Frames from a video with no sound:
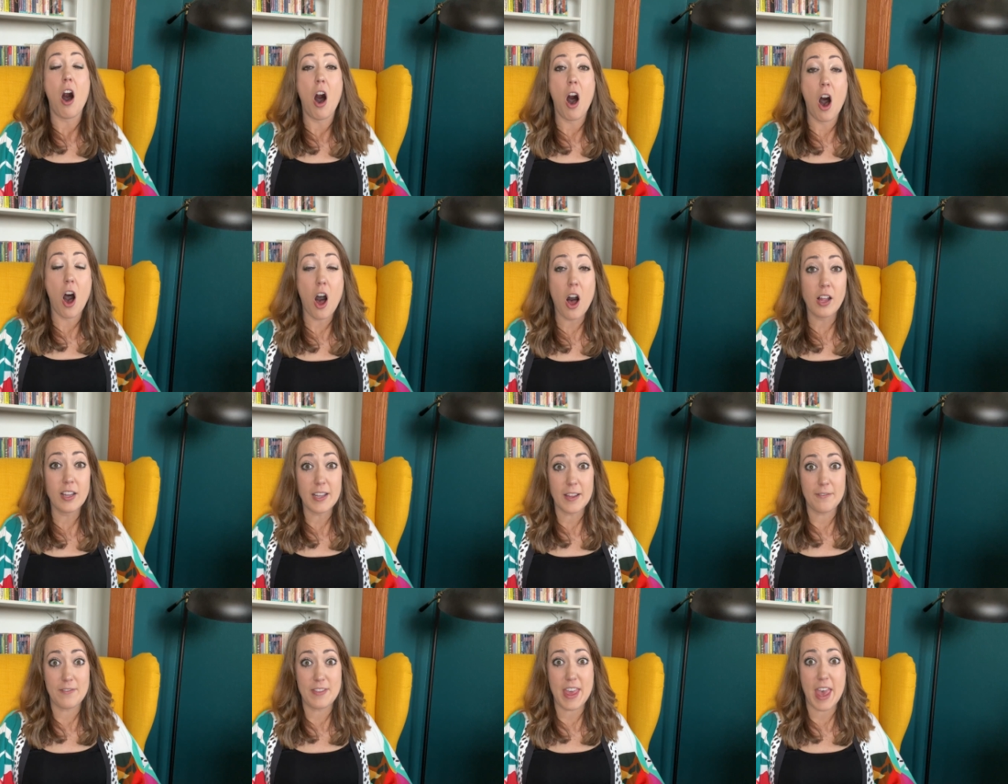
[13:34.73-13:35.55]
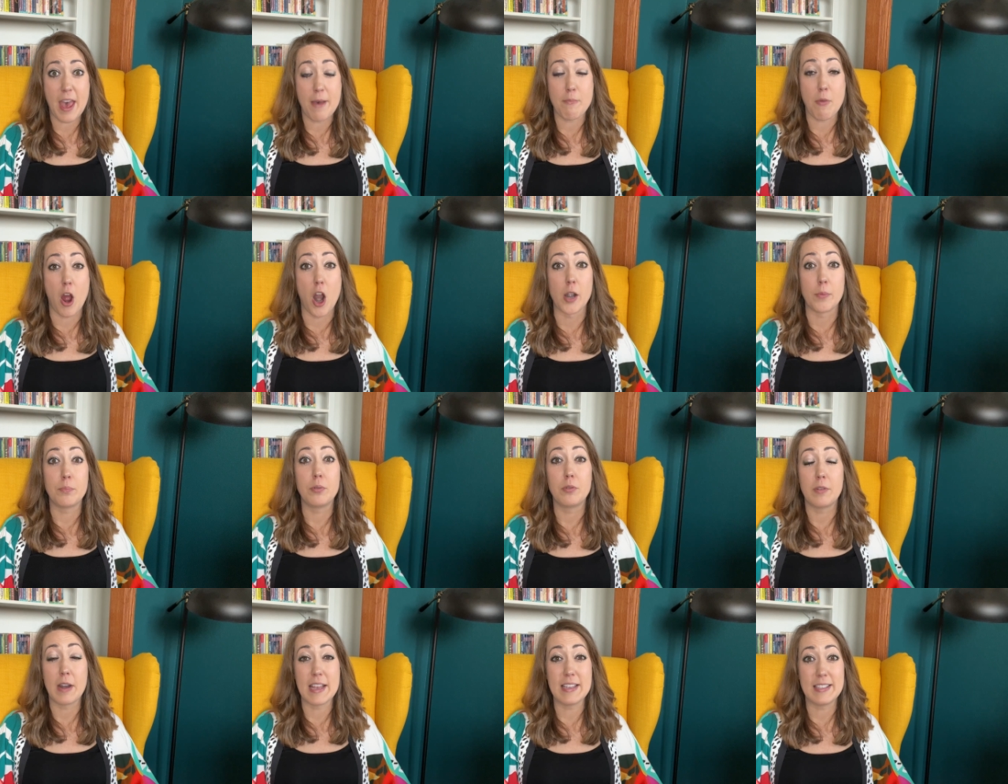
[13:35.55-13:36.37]
all of them are
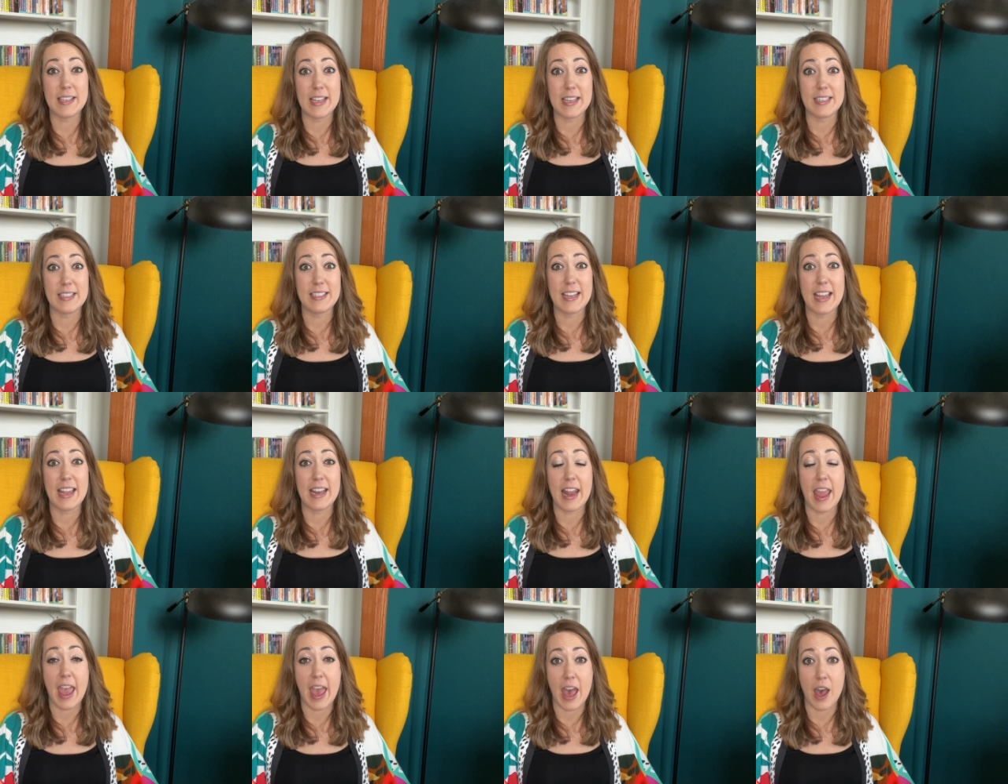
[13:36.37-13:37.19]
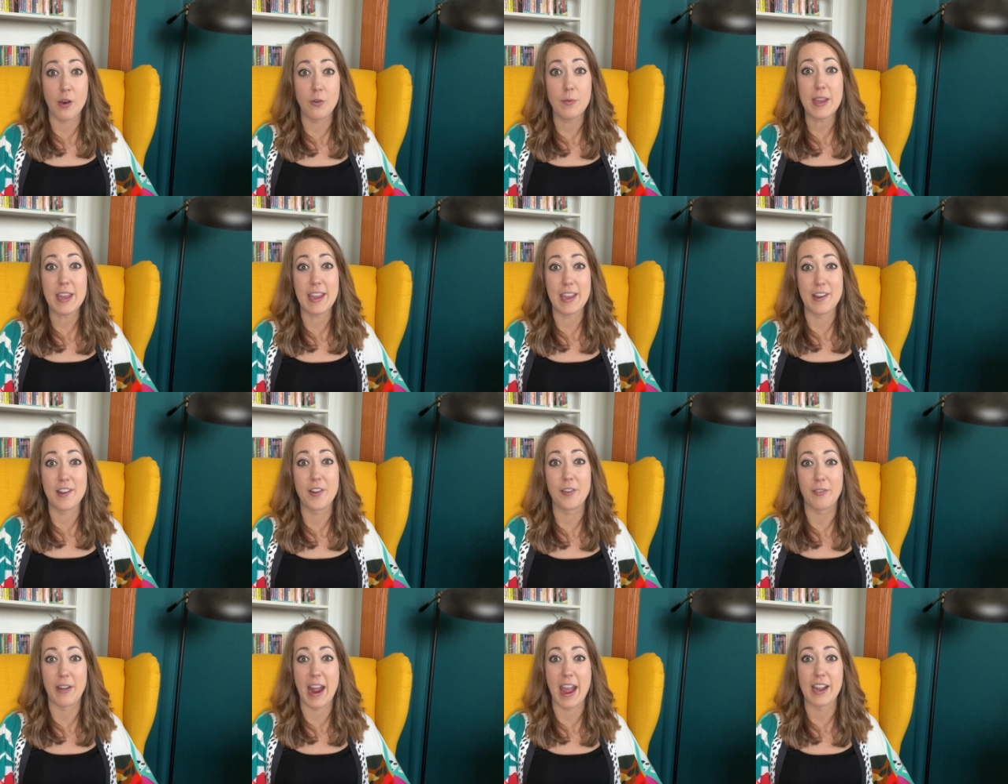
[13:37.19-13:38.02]
present in how we
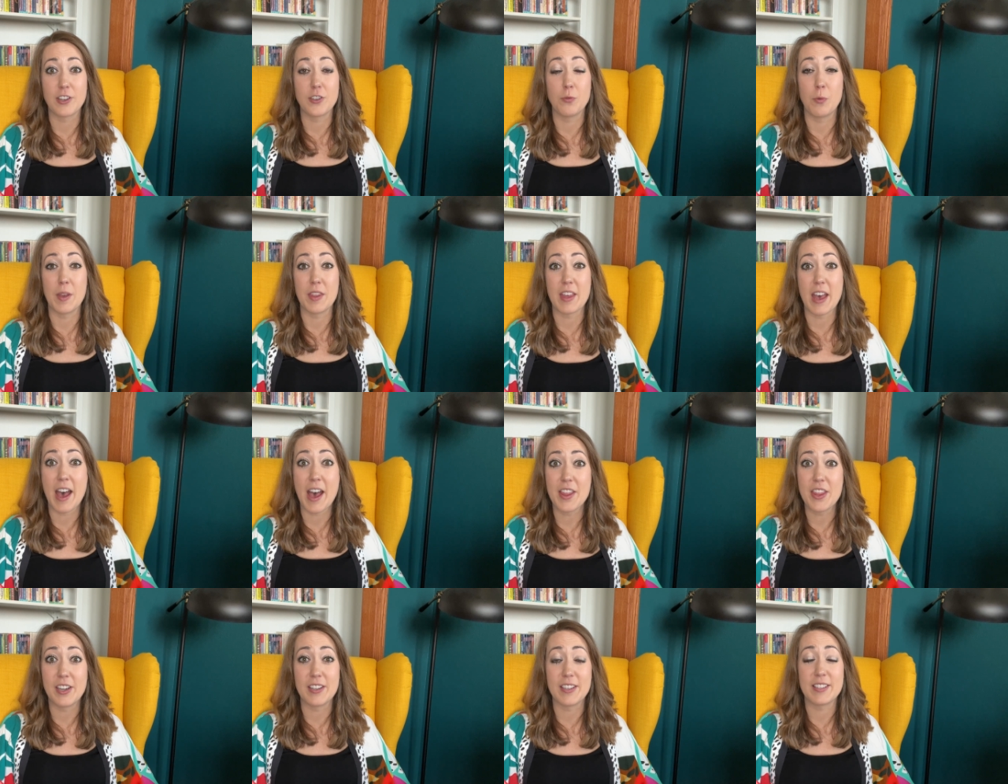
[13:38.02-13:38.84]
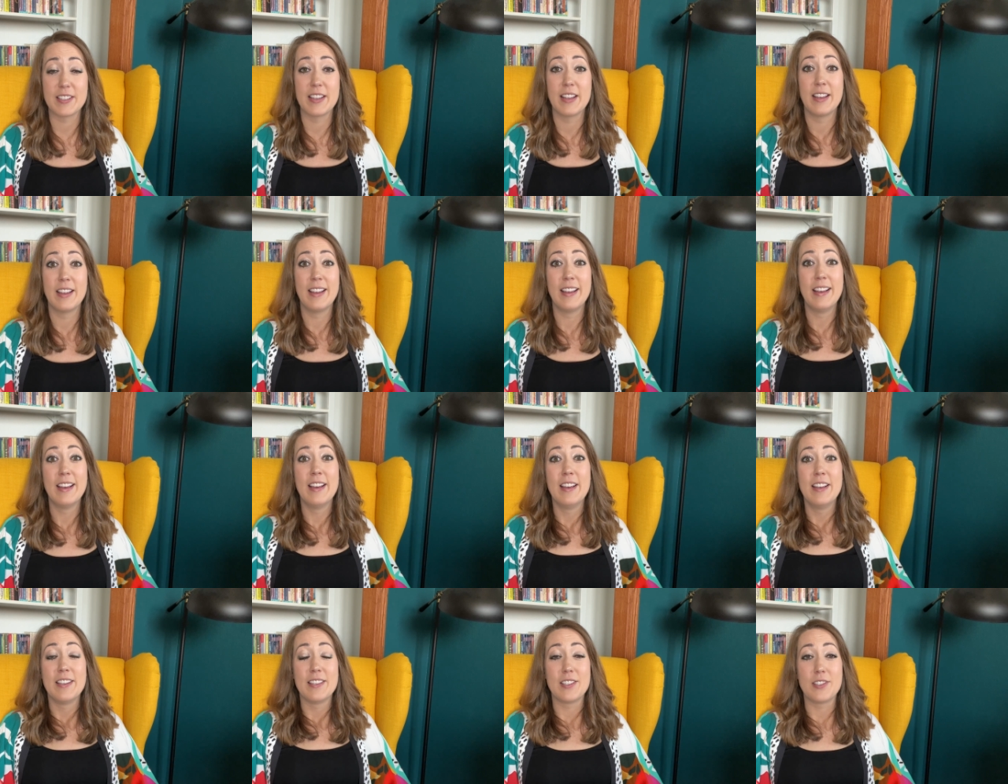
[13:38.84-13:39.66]
interact with others,
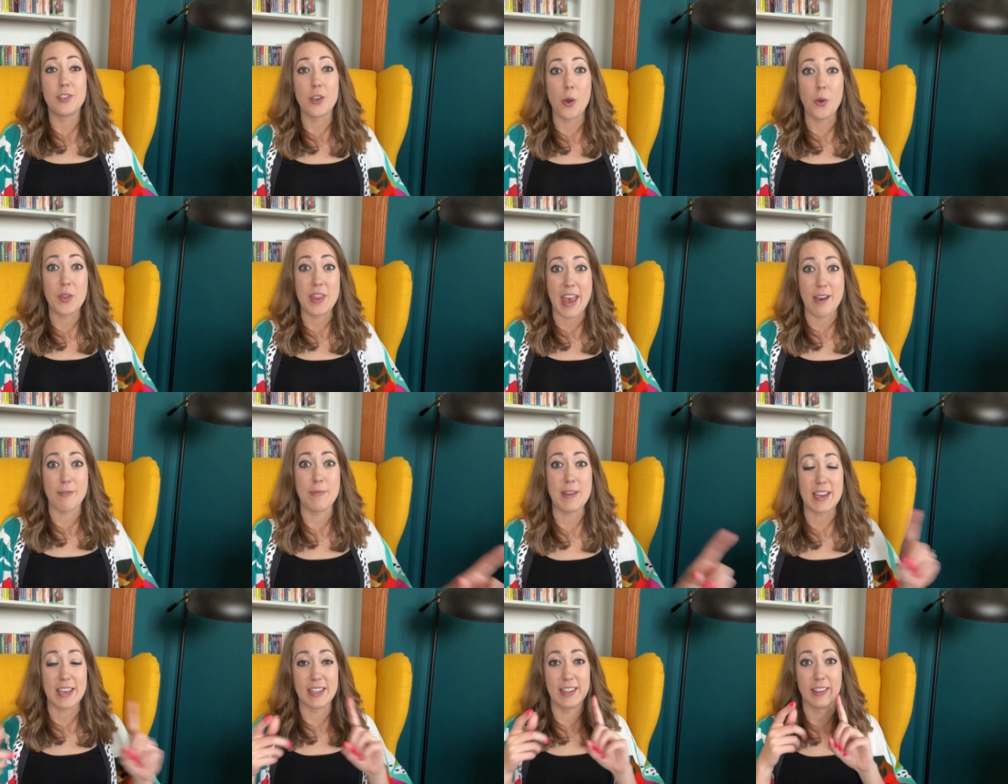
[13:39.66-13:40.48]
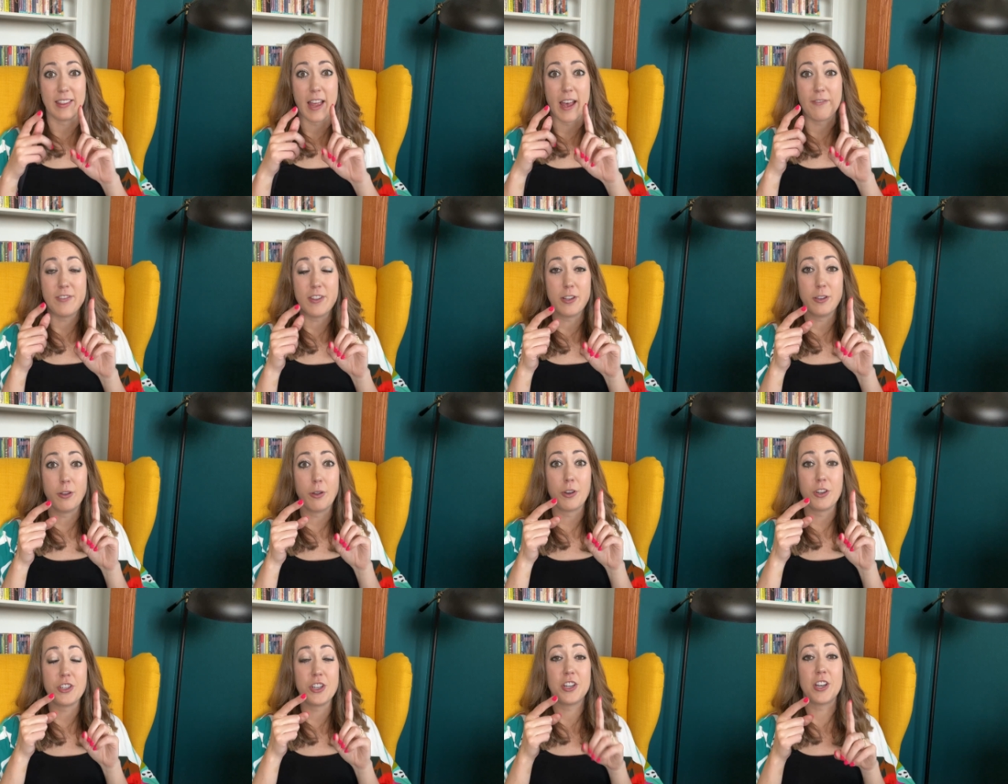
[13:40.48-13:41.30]
so that we can love the
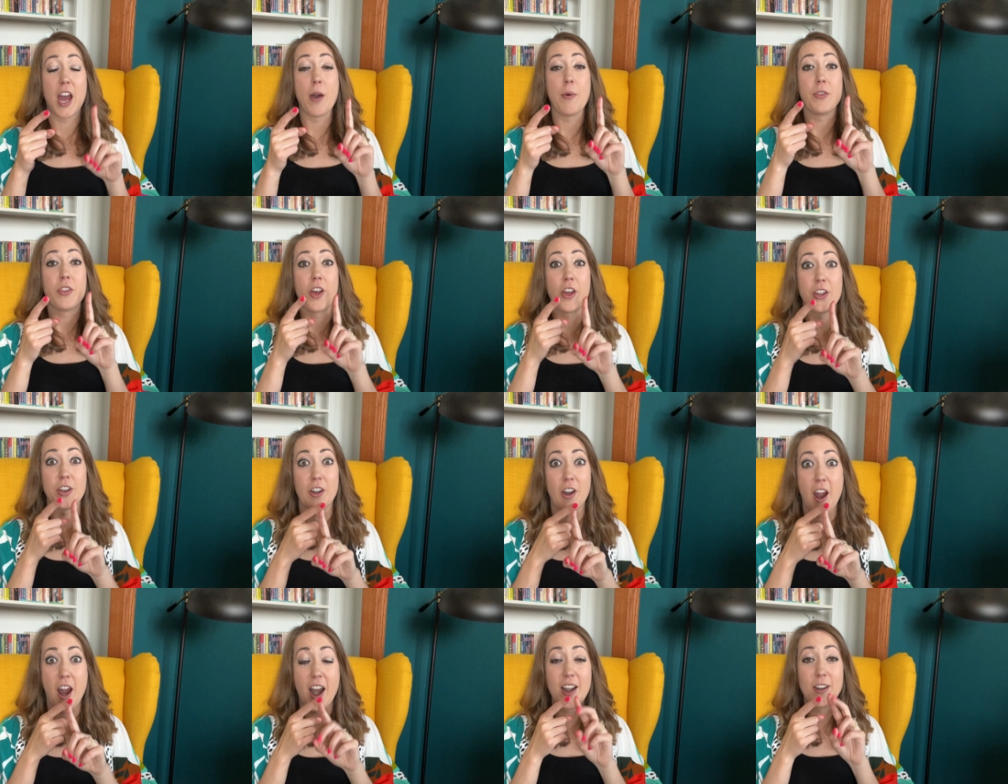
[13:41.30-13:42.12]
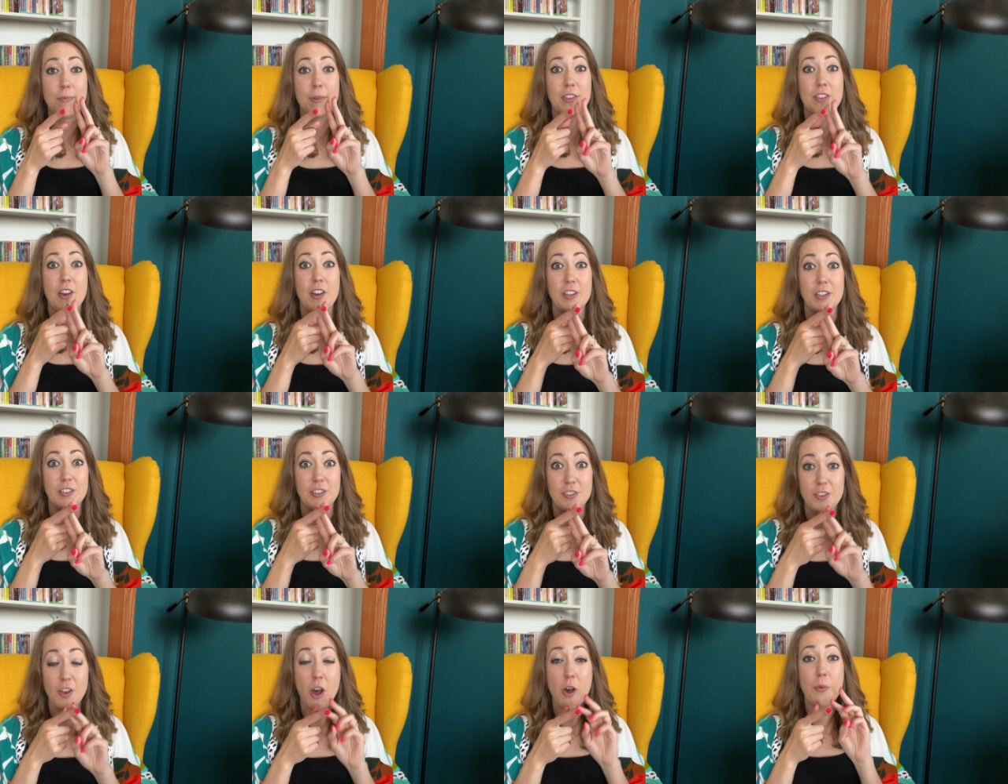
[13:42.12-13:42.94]
Lord your God with all your heart, with all your
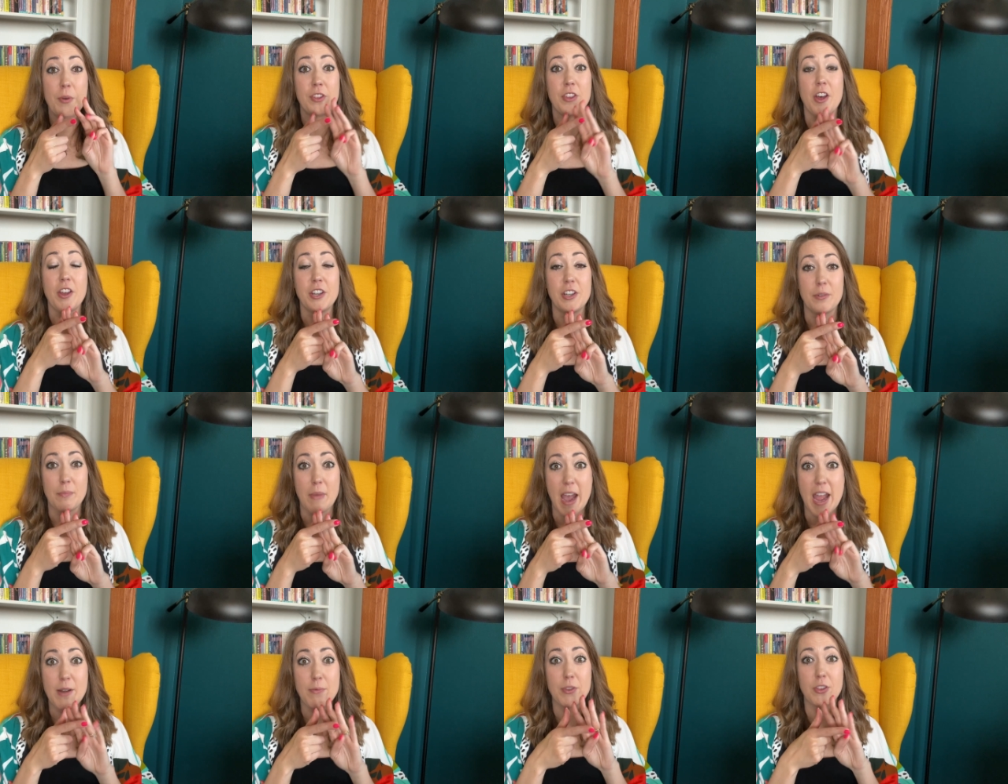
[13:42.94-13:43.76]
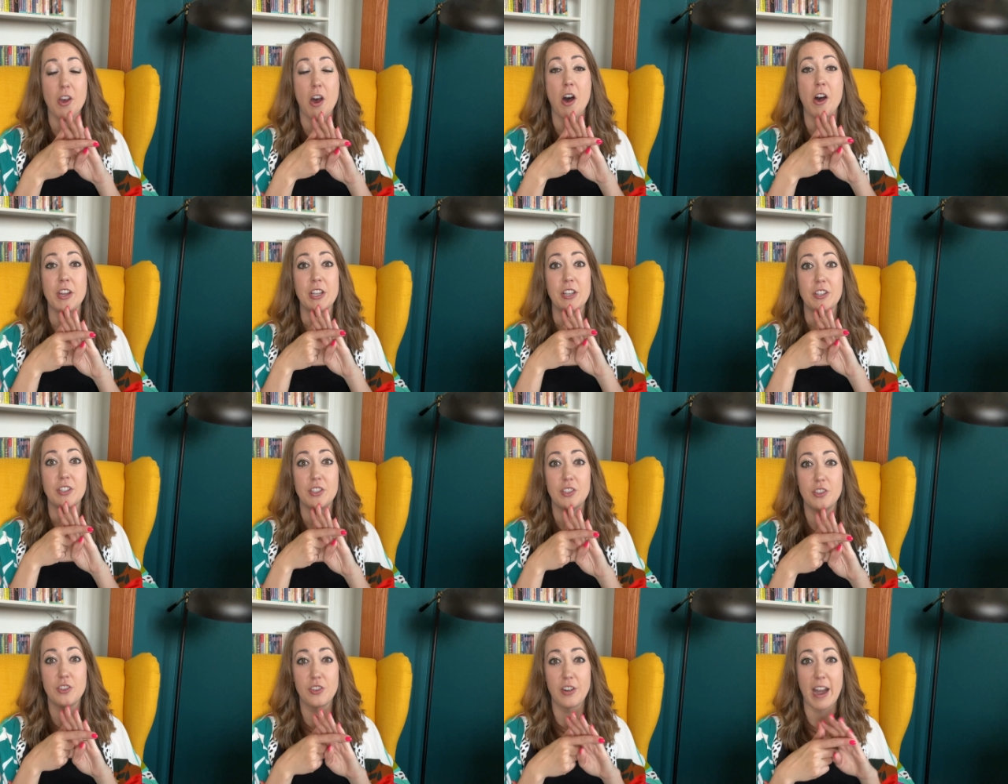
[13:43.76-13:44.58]
soul, with all your mind, with all your
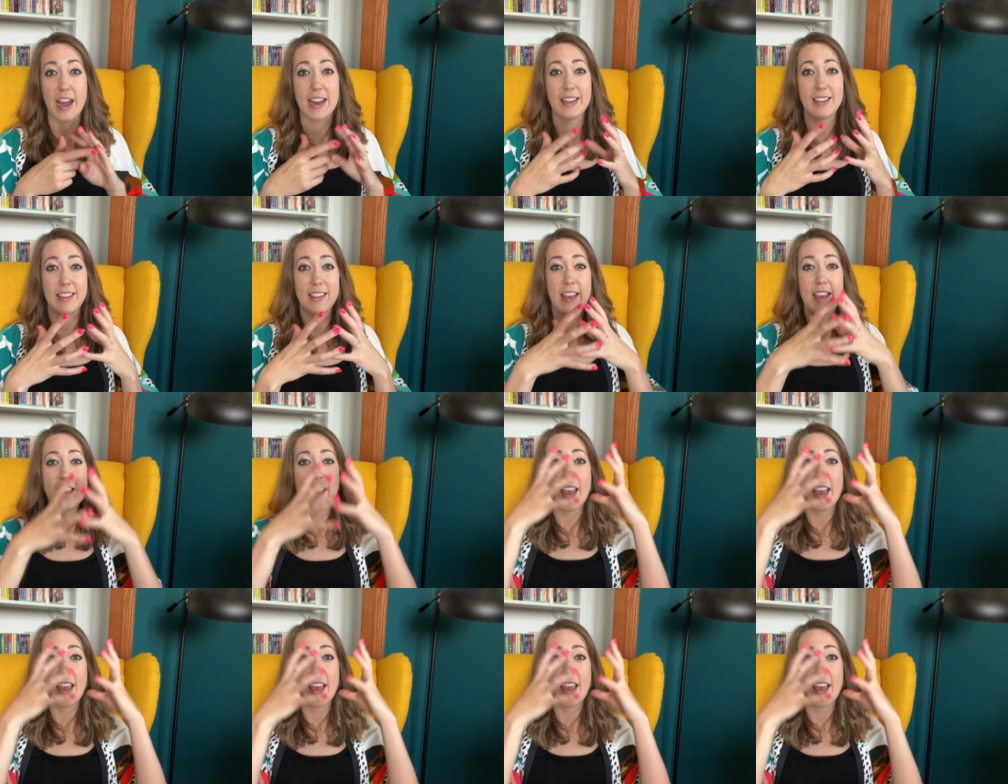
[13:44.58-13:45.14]
strength.